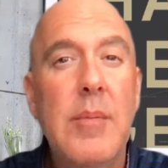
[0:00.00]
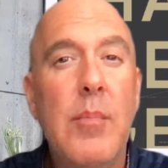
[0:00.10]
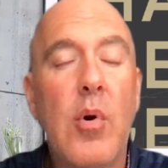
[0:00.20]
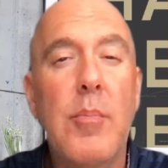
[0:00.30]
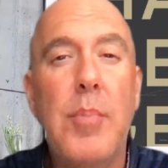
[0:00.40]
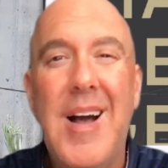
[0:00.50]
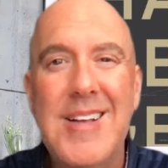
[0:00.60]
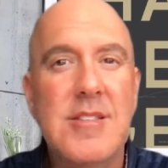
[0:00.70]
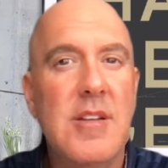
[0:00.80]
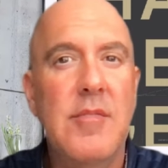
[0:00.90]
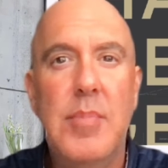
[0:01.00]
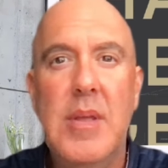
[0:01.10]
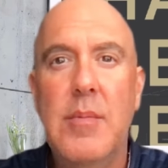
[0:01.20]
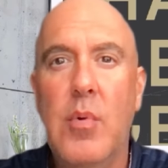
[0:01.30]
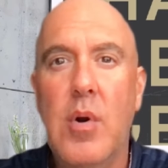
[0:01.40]
being more positive,
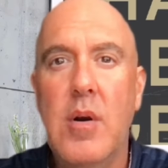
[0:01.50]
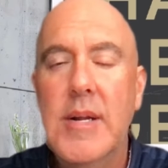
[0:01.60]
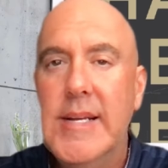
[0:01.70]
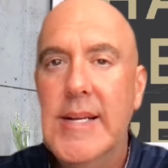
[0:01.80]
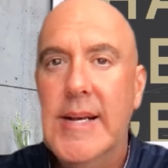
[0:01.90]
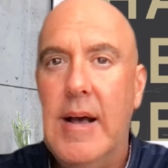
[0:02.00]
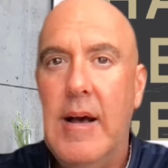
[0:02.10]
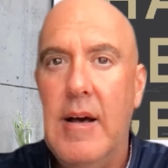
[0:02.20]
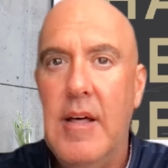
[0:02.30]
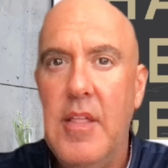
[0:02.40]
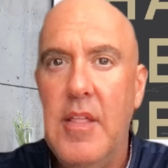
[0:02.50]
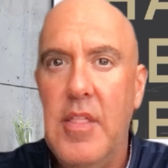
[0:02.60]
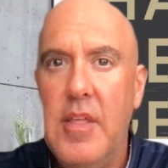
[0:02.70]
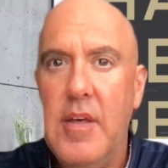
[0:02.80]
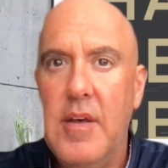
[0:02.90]
being more
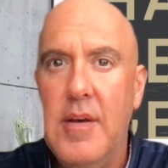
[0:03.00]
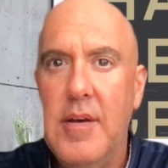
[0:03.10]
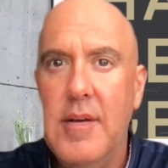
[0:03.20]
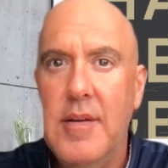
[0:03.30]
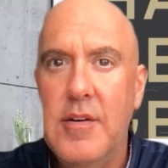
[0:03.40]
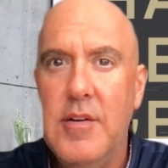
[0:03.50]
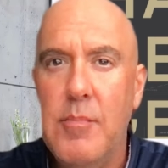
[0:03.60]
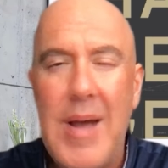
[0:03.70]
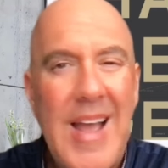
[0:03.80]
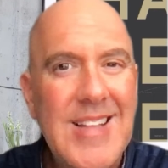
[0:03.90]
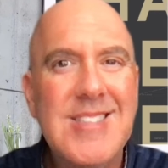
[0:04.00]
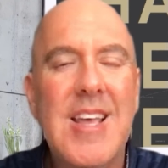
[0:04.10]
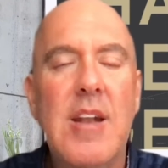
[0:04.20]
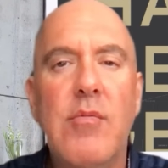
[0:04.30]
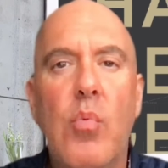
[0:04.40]
your
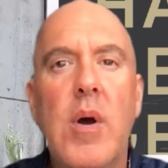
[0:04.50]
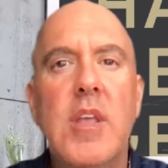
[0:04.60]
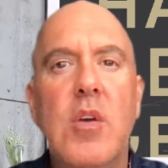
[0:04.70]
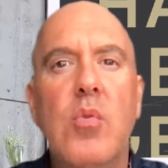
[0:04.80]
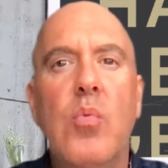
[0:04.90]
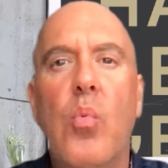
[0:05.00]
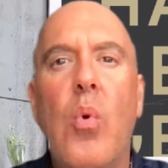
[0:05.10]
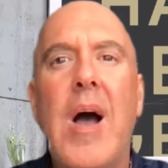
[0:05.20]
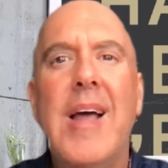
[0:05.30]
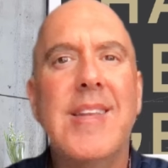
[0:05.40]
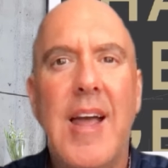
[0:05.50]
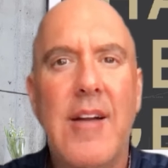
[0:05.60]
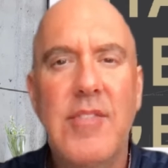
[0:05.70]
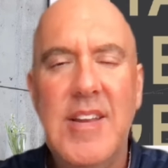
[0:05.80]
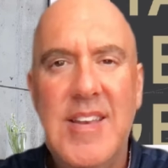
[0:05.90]
mindset of what you want
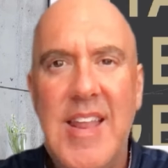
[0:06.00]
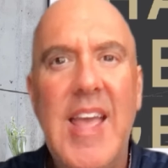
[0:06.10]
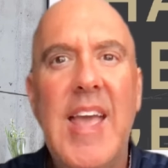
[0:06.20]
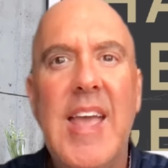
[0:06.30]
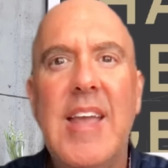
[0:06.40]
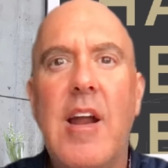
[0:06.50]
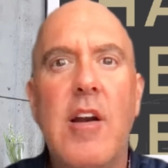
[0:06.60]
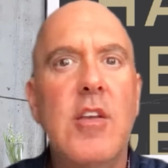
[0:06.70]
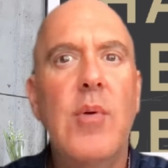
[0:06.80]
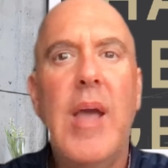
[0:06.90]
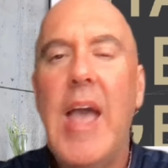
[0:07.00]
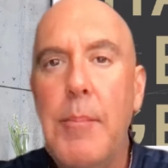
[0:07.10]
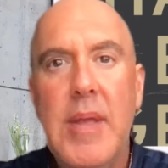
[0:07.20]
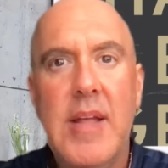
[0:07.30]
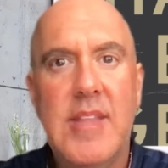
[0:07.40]
every day? Are you
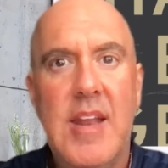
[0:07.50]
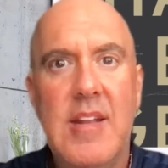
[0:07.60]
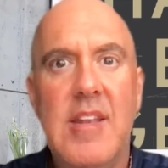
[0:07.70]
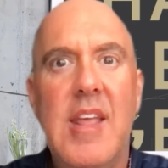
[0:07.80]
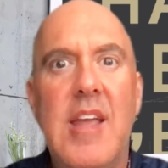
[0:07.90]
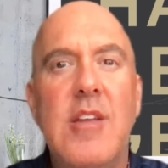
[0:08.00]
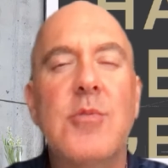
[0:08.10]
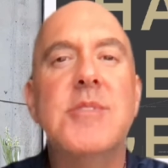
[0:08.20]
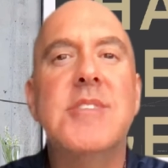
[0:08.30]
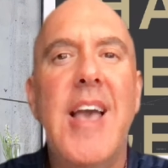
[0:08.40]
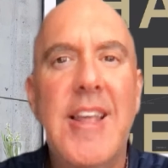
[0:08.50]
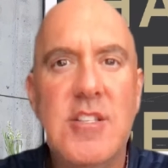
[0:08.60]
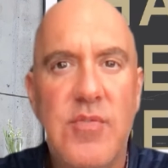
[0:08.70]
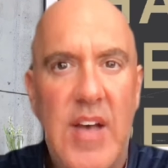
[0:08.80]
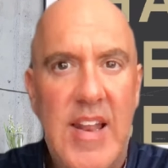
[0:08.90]
happy at the end of the day? Are you
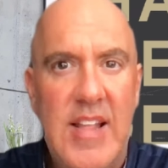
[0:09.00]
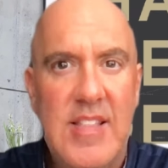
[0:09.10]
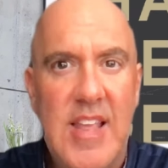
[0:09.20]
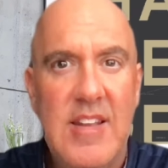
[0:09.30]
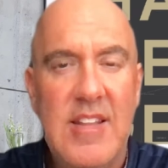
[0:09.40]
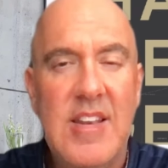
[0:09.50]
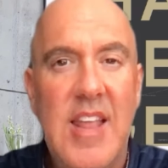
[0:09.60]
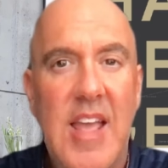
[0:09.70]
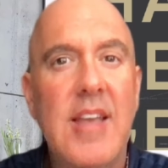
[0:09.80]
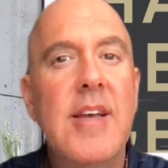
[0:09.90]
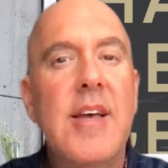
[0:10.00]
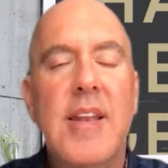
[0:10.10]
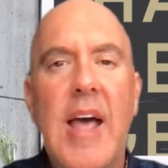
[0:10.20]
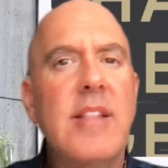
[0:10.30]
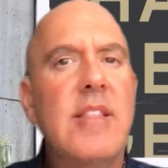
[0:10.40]
satisfied at the end of the day?
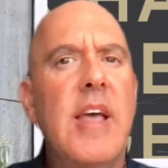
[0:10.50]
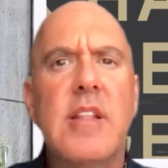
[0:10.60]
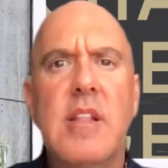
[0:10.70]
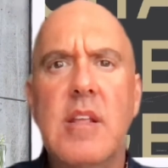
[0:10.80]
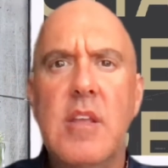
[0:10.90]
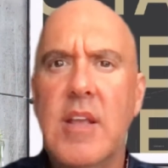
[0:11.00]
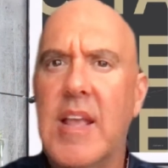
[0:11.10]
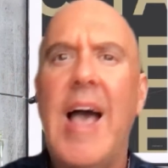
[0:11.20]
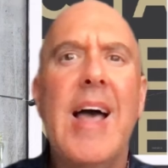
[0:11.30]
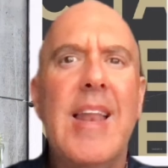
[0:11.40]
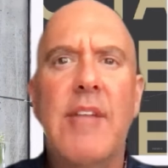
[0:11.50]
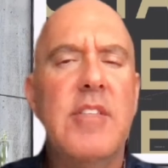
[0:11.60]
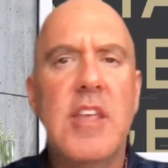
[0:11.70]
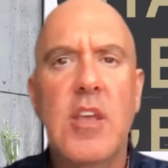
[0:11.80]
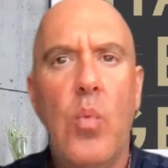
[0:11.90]
Not that you got
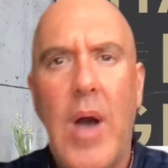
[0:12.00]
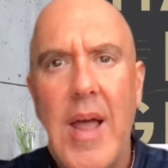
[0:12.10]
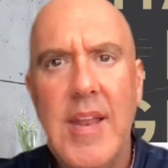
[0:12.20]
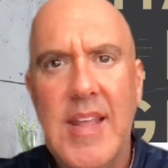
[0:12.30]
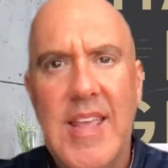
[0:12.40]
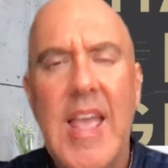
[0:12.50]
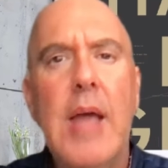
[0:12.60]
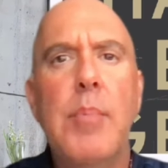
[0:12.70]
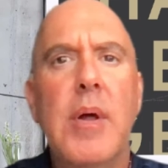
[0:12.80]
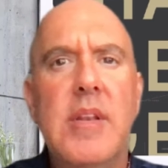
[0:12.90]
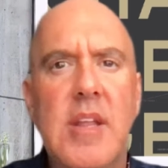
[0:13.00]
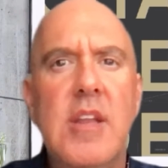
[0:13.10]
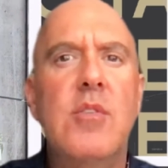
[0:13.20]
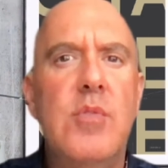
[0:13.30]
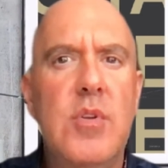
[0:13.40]
everything you wanted to get, but
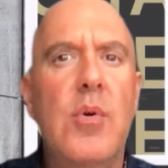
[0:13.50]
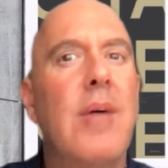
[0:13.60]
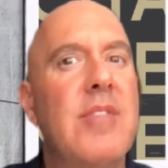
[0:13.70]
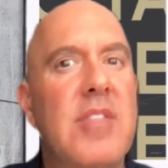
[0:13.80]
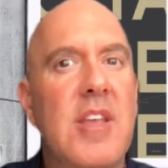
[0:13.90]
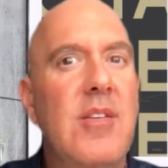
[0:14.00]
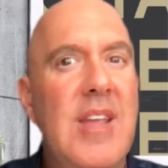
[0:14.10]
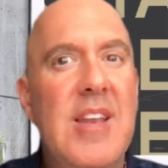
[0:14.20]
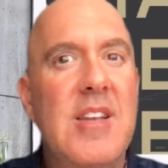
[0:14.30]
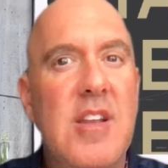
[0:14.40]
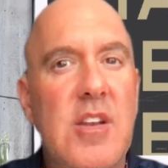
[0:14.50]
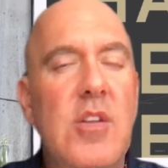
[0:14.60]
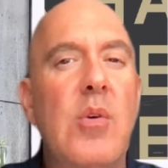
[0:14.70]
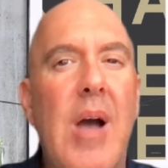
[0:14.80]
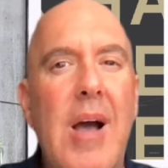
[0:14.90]
did you do everything you needed to
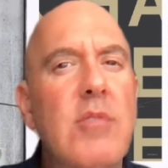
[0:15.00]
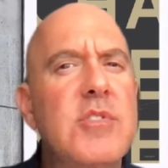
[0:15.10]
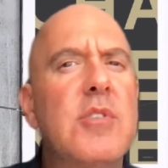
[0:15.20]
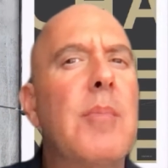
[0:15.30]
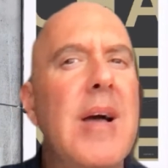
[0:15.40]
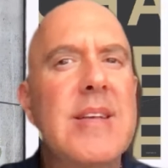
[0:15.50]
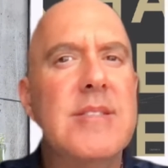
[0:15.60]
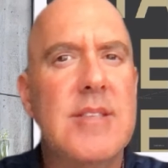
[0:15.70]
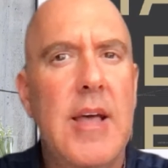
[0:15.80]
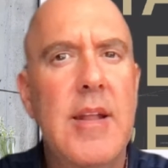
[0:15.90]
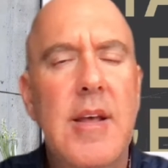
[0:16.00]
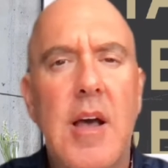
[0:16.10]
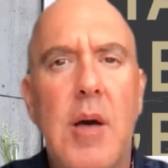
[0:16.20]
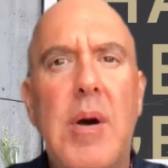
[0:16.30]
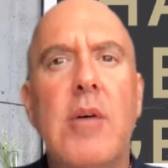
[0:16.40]
do? How is your mindset
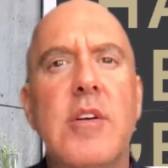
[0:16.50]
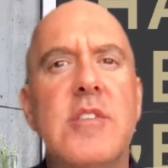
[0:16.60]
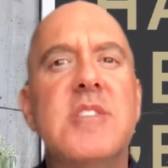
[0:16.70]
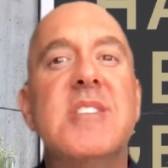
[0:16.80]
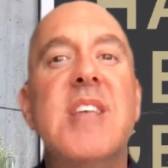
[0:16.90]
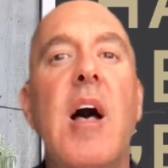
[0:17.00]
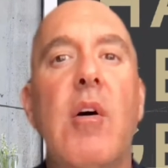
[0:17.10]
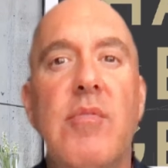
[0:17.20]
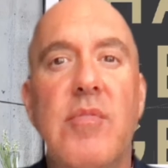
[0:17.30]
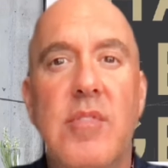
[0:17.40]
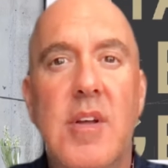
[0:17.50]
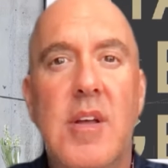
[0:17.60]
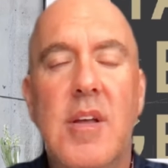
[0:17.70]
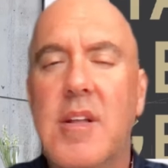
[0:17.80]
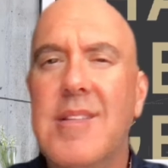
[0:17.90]
about yourself?
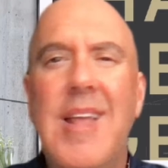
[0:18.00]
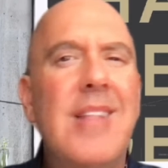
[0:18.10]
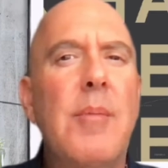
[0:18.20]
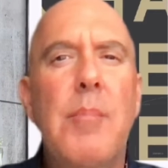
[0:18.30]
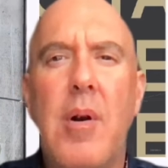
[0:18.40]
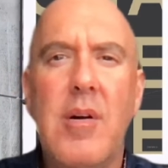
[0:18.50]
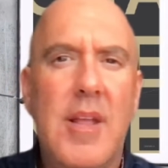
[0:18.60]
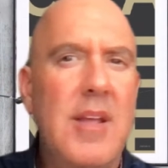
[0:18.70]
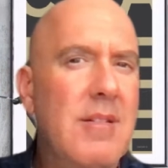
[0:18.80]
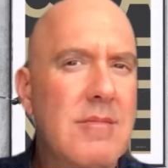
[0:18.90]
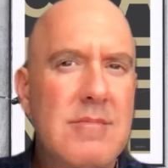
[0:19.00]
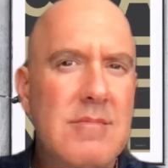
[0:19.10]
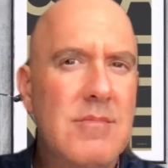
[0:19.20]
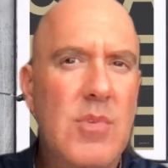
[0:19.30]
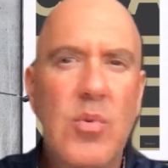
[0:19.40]
Not the market.
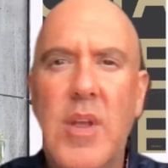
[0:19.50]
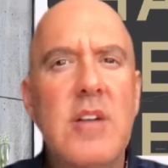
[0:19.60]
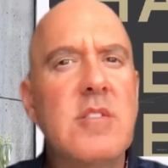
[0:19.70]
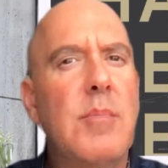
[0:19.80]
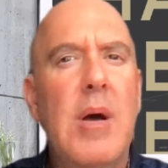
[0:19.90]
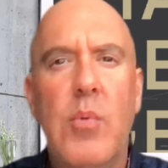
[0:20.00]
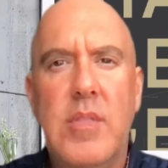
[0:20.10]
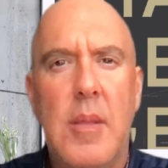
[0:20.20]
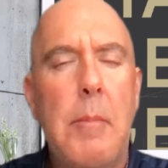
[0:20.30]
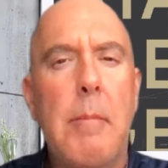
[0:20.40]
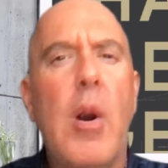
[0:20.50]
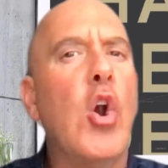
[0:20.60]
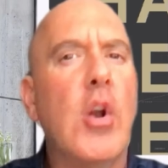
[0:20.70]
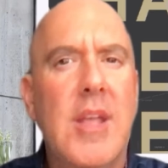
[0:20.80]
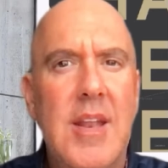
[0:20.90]
Who cares about what the
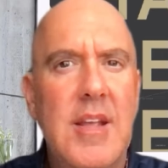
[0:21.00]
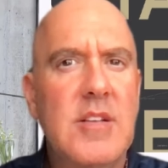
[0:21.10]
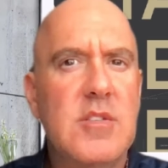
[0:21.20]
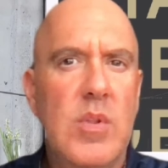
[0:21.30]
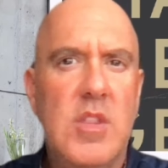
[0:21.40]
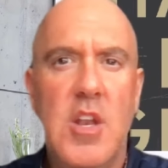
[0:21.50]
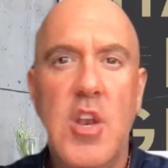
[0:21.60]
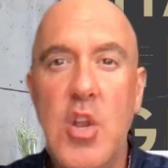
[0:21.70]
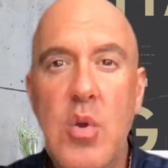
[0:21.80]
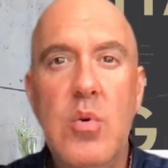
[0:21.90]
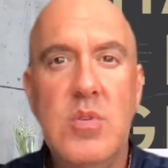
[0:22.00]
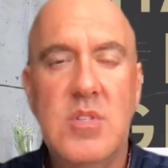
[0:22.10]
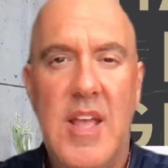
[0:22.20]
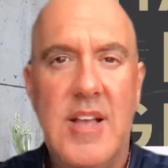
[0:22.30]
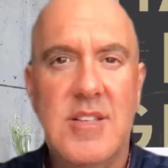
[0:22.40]
market is and what the
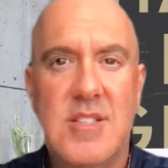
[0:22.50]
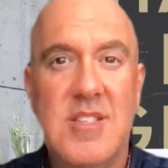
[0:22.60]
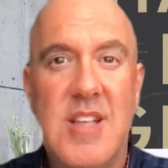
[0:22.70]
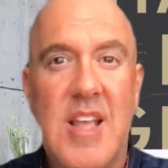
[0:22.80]
news has to